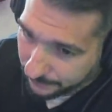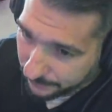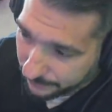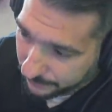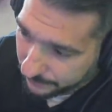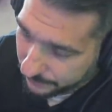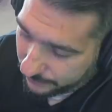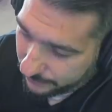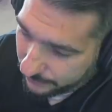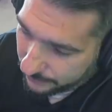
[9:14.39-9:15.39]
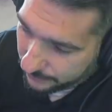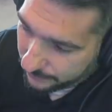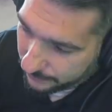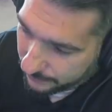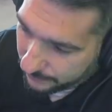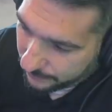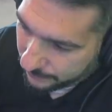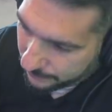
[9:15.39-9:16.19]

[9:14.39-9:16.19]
Nobody speaks.